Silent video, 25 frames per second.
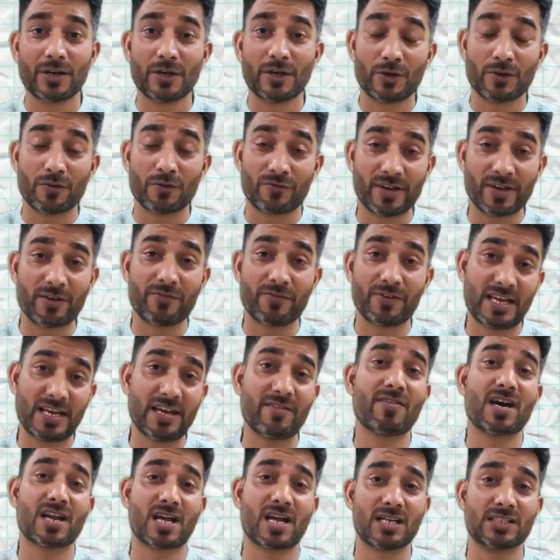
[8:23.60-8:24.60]
where we have
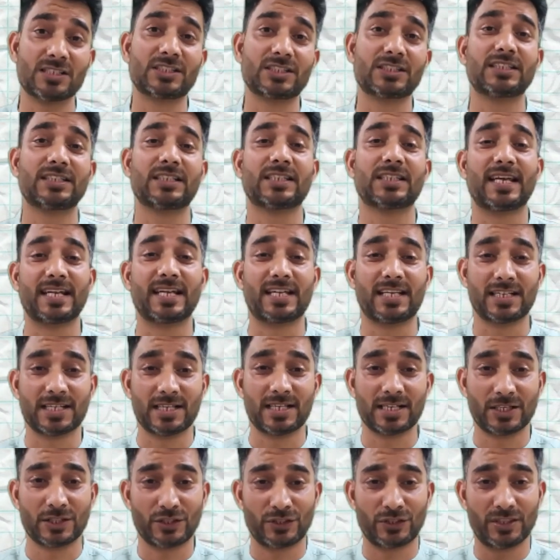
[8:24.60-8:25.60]
our answer that
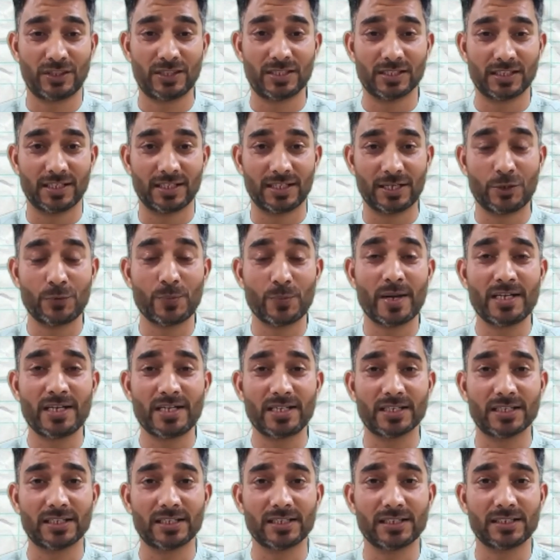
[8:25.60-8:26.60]
the
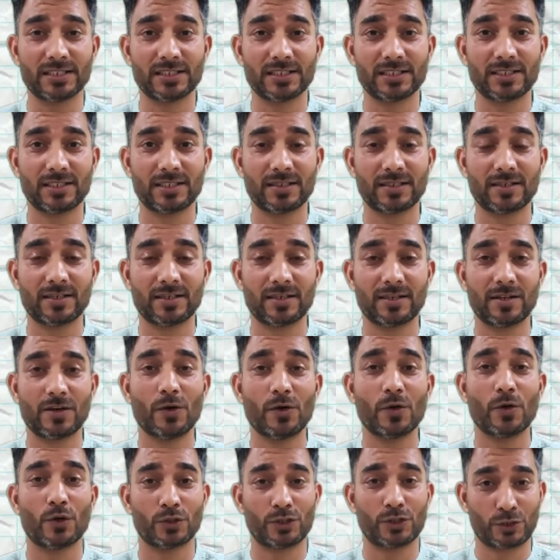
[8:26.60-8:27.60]
inventor
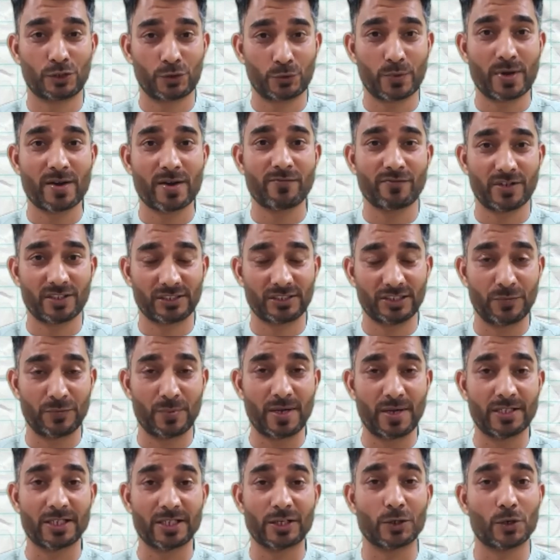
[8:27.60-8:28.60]
or the true and first
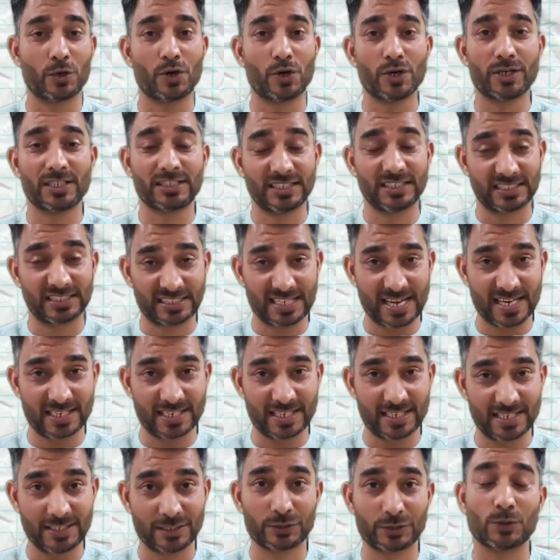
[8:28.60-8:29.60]
inventor or its
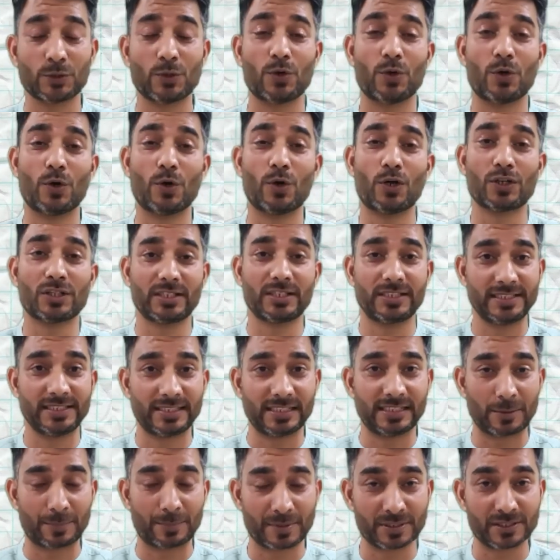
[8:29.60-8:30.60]
assignees or the legal
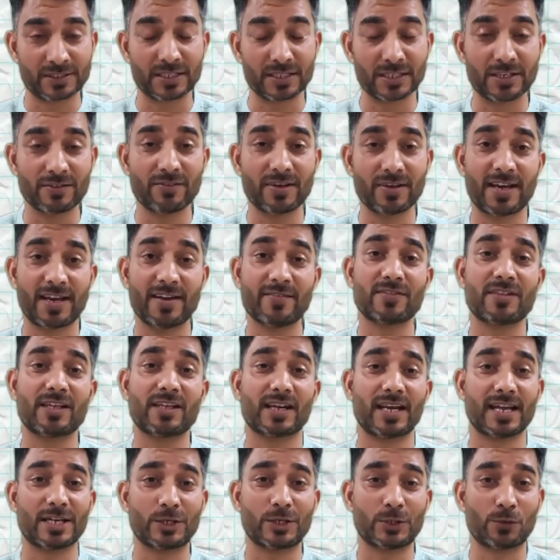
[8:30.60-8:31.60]
representative have the
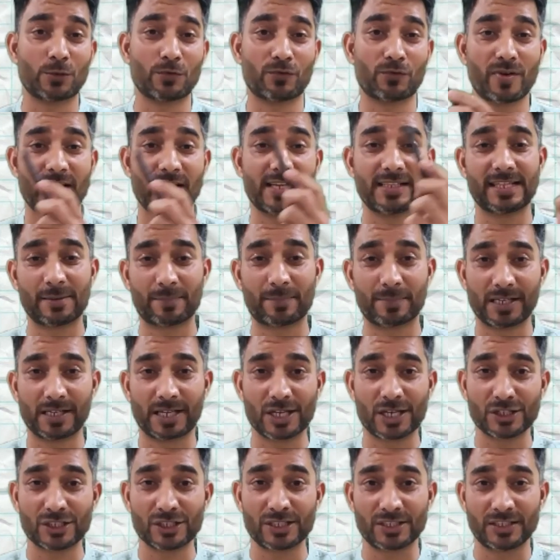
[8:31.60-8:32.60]
right to file the
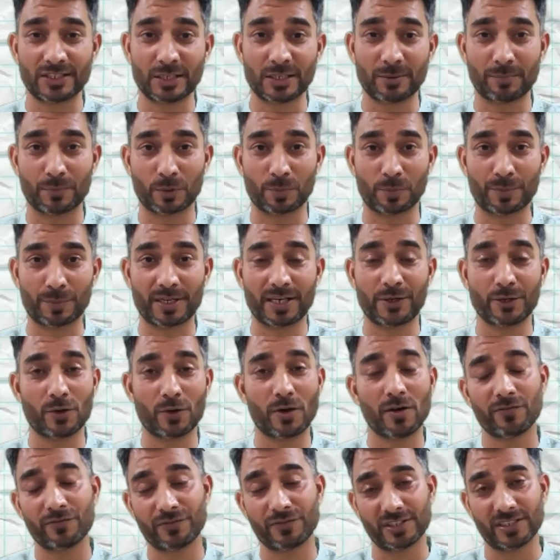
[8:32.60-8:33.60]
application in the appropriate
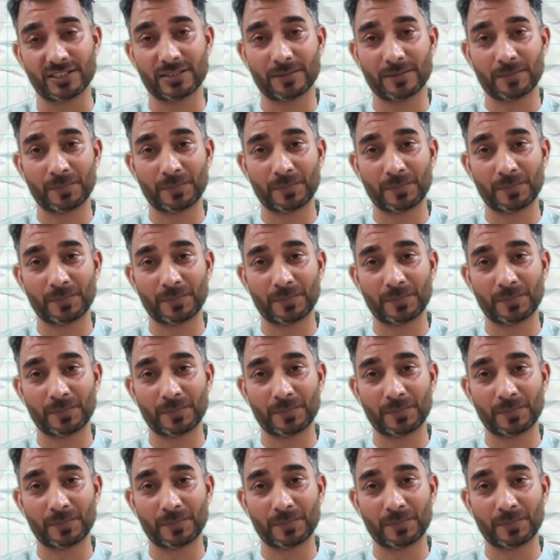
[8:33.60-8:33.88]
office.